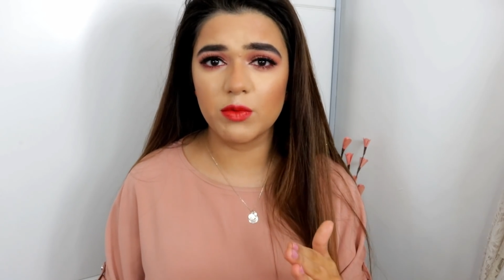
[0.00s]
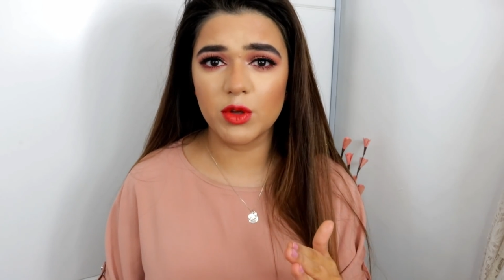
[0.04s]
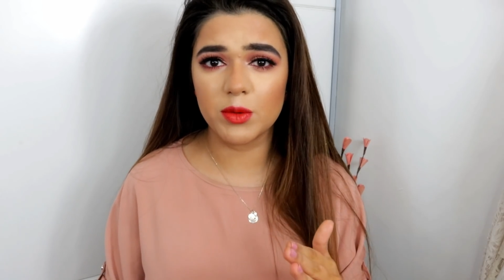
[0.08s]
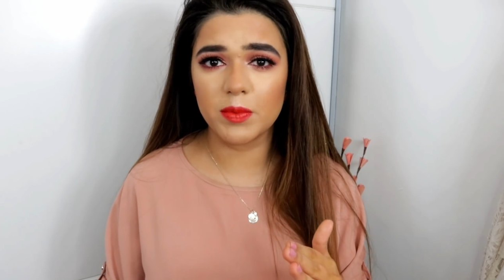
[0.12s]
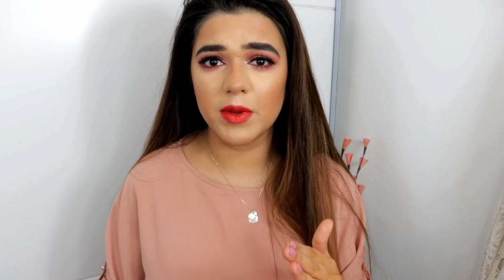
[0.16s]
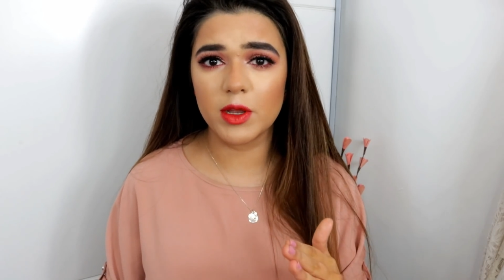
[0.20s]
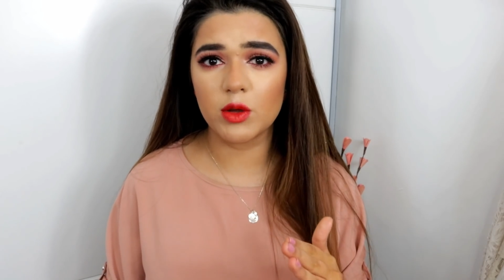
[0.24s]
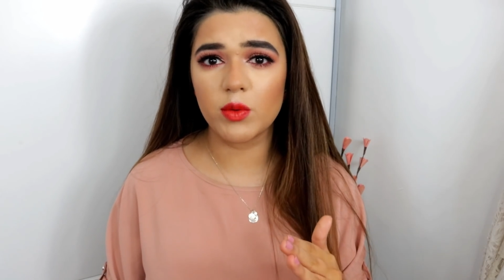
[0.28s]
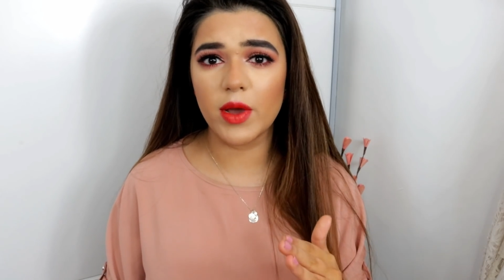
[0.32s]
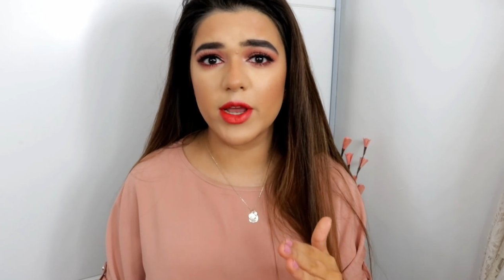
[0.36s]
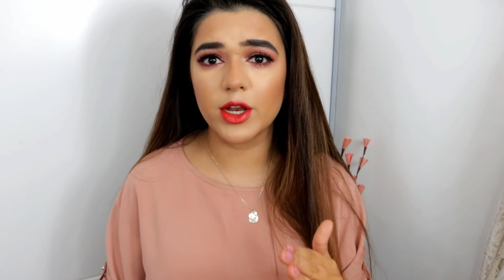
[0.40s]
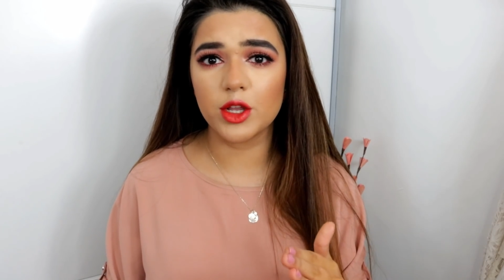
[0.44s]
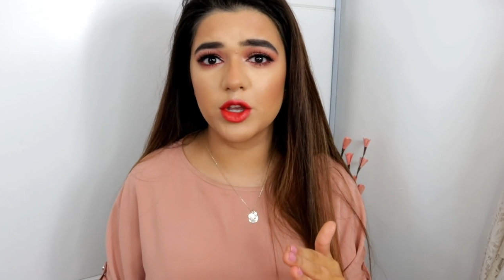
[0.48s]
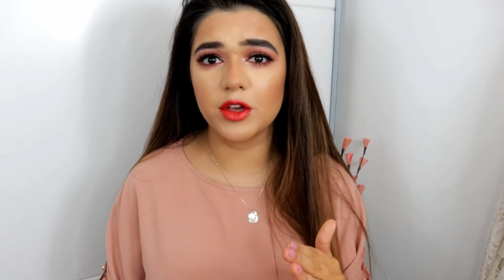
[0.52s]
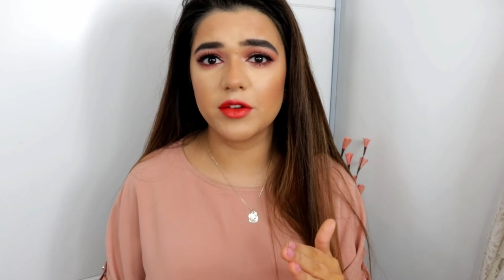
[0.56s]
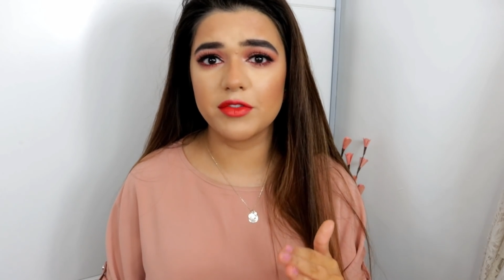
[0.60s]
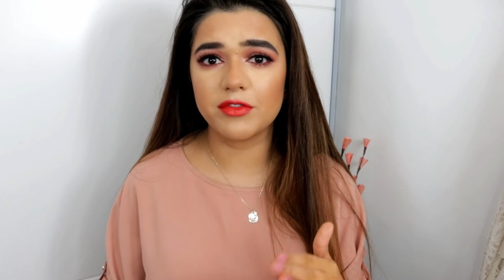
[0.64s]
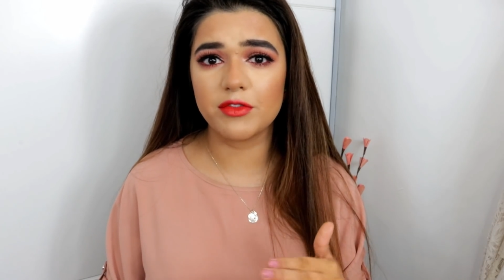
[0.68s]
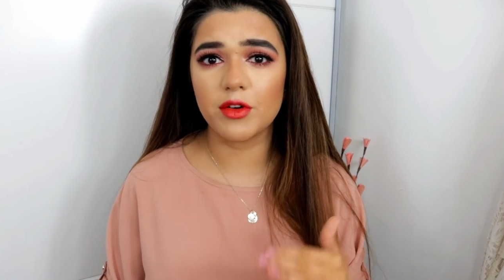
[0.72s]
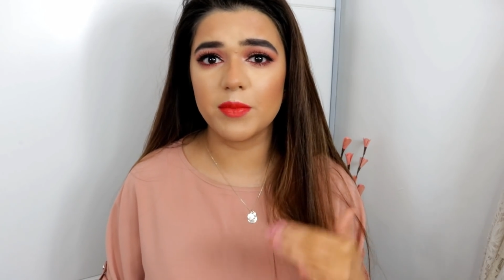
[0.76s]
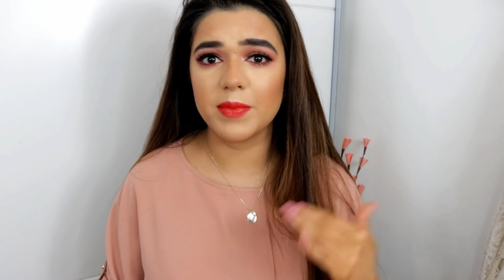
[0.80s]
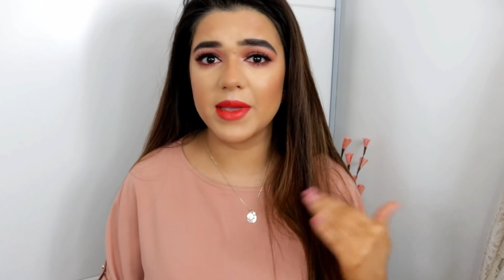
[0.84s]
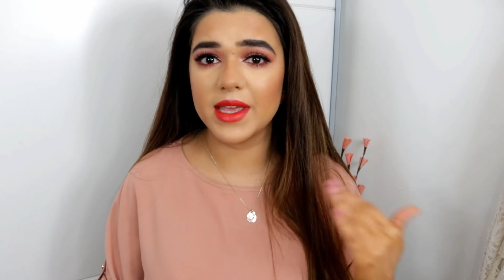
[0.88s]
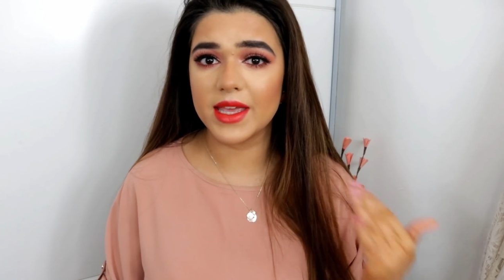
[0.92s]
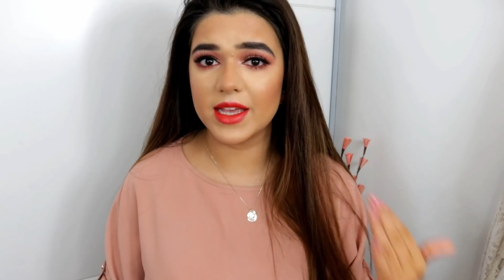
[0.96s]
would be quite good
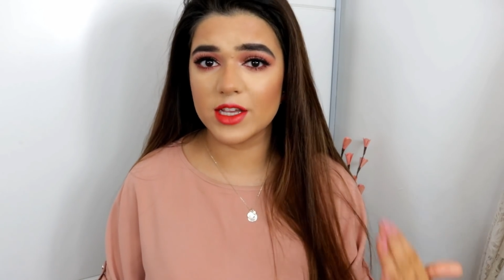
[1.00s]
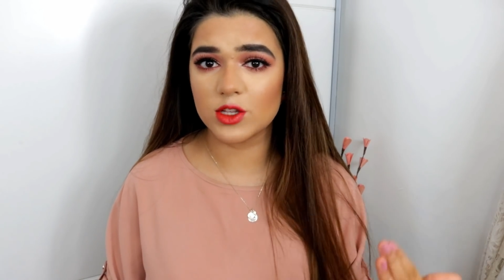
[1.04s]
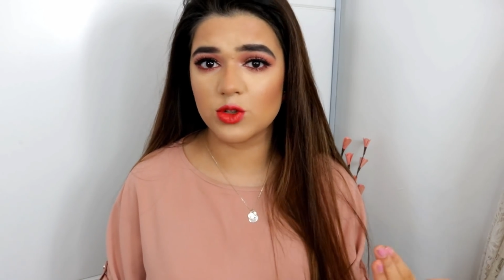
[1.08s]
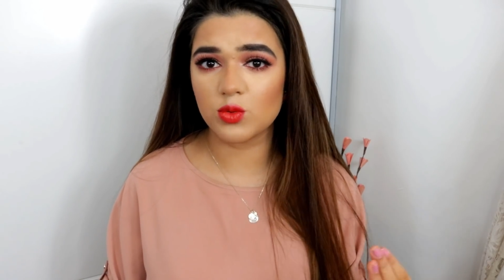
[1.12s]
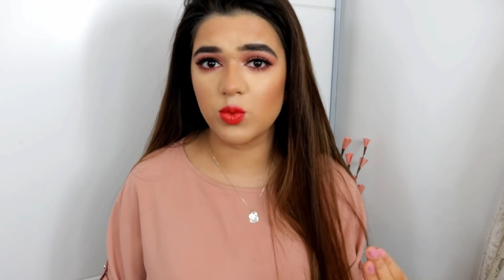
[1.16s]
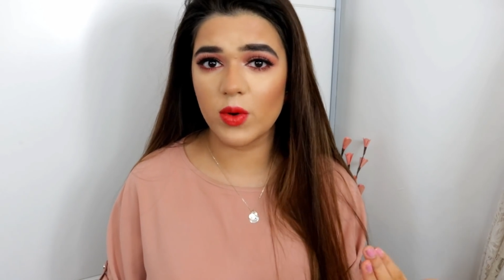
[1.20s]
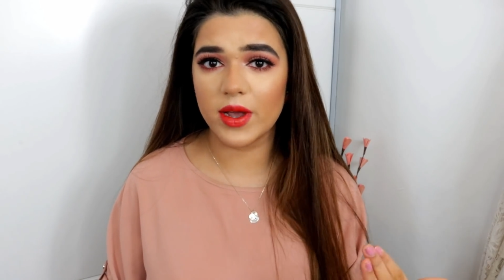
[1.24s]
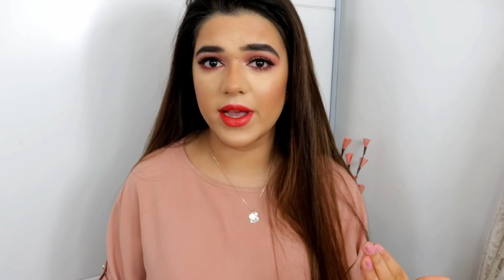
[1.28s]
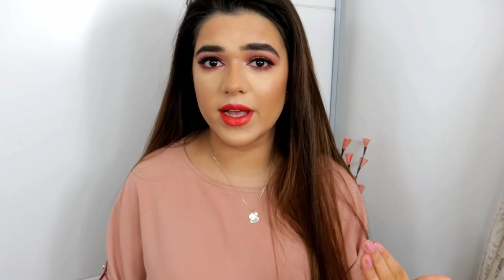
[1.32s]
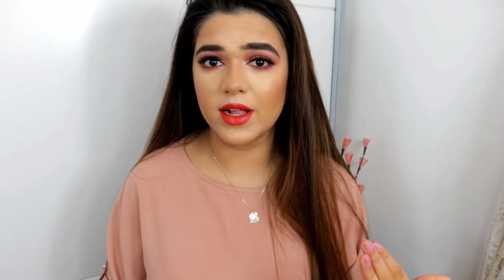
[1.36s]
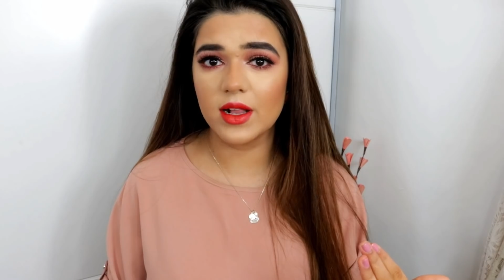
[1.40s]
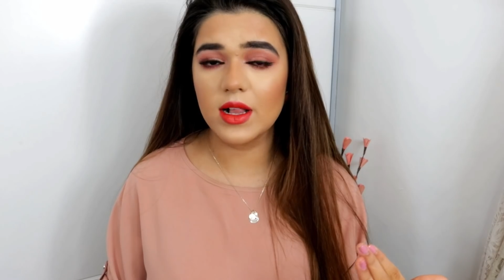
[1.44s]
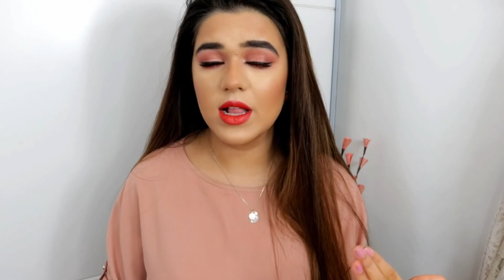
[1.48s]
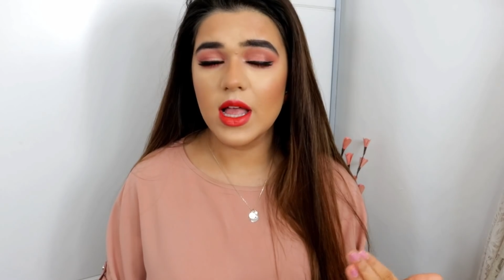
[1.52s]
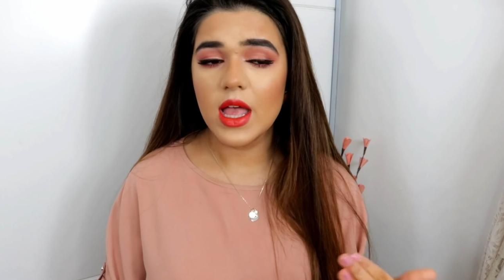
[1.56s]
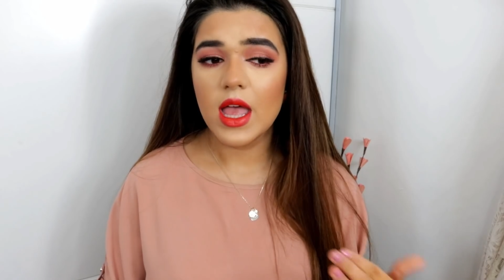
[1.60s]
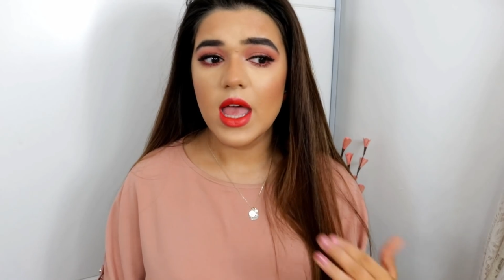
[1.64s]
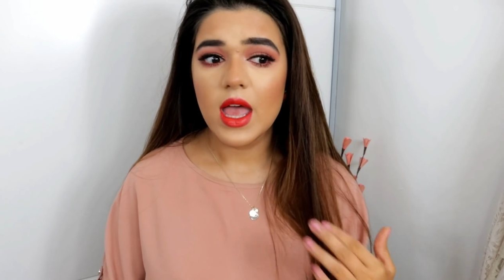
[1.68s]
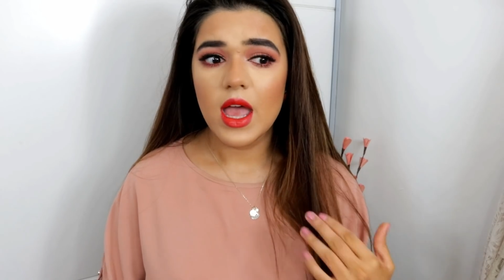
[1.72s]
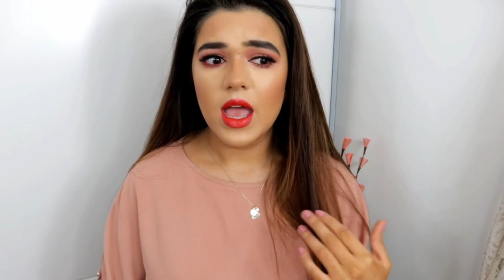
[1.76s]
for me as well